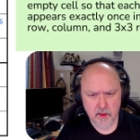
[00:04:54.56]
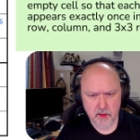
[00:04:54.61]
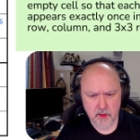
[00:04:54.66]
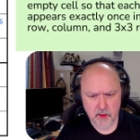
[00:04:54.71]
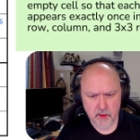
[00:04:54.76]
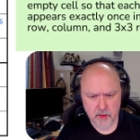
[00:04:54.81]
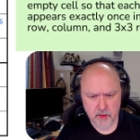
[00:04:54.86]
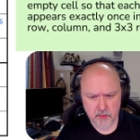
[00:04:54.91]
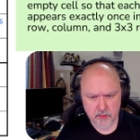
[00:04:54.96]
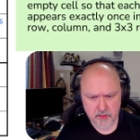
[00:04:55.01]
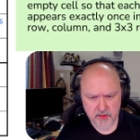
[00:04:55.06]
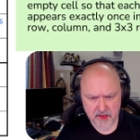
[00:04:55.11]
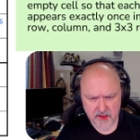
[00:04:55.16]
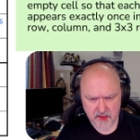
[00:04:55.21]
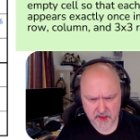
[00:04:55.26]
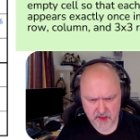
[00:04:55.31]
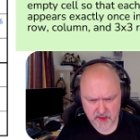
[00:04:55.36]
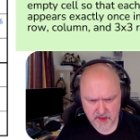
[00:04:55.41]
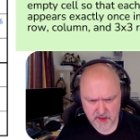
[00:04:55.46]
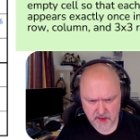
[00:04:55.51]

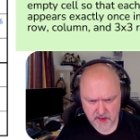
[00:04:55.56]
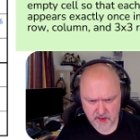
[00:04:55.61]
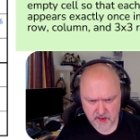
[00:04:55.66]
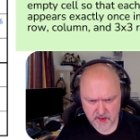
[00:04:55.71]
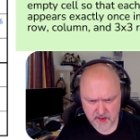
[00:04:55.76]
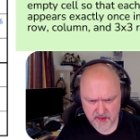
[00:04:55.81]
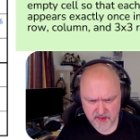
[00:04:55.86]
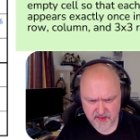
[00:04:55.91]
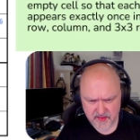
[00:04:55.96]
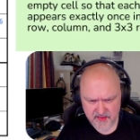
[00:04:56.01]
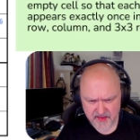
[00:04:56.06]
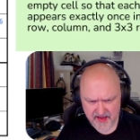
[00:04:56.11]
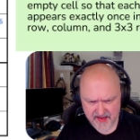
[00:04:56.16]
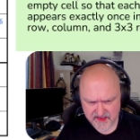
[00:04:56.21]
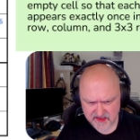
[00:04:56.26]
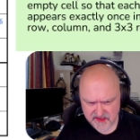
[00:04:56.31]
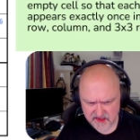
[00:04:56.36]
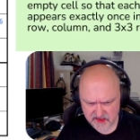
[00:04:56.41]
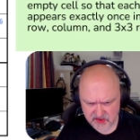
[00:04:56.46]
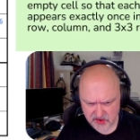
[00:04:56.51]
Okay,
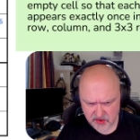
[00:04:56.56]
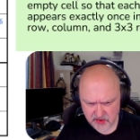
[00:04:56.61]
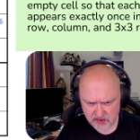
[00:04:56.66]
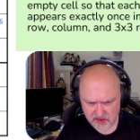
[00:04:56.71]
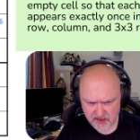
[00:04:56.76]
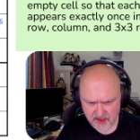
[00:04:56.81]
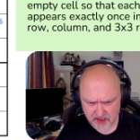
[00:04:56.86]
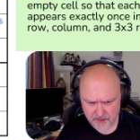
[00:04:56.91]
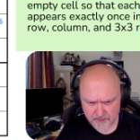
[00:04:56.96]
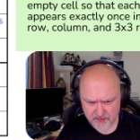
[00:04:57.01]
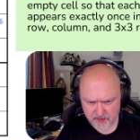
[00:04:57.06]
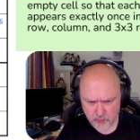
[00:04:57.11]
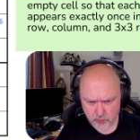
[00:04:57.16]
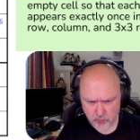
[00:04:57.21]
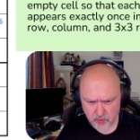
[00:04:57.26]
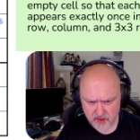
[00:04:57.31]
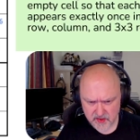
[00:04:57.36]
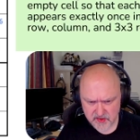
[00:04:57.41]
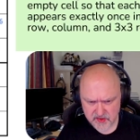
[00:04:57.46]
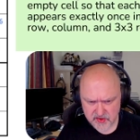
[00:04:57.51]
that digit can't be
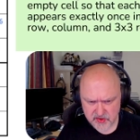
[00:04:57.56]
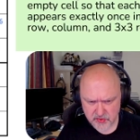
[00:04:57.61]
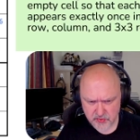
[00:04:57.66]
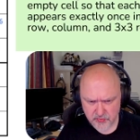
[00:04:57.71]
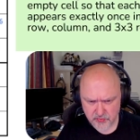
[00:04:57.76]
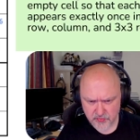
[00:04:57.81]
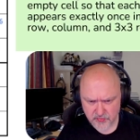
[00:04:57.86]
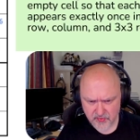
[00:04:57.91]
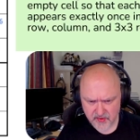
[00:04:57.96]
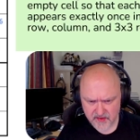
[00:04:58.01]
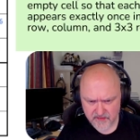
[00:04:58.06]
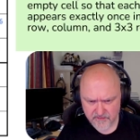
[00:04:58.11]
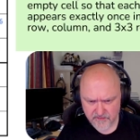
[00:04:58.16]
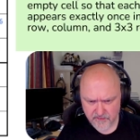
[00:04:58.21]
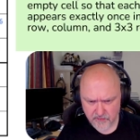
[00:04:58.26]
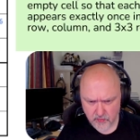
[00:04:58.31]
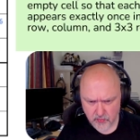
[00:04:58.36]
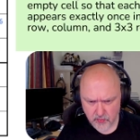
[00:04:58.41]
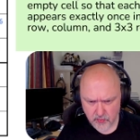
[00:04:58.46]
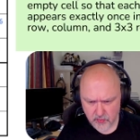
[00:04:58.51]
one, two, three,
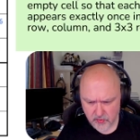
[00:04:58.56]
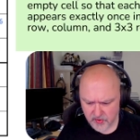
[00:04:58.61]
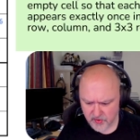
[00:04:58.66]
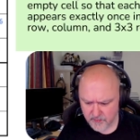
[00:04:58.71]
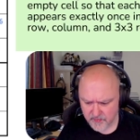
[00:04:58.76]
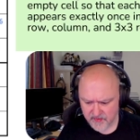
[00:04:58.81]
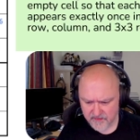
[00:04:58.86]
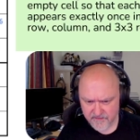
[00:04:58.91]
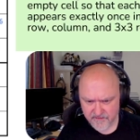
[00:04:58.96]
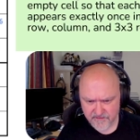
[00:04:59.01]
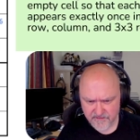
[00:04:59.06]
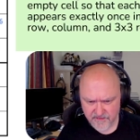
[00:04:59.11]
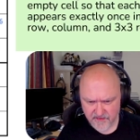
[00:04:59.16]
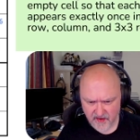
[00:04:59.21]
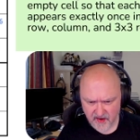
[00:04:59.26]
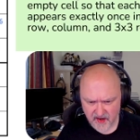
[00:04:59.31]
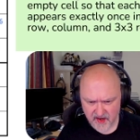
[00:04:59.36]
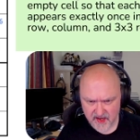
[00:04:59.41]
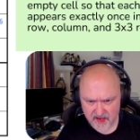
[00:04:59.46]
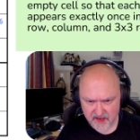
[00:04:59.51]
four. Could be
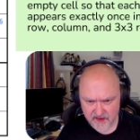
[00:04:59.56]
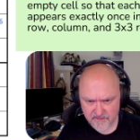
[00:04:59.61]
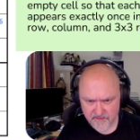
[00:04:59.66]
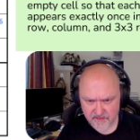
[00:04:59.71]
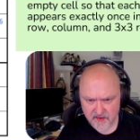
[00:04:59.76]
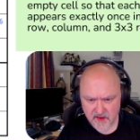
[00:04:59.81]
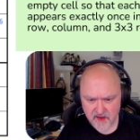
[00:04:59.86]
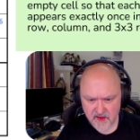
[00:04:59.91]
five,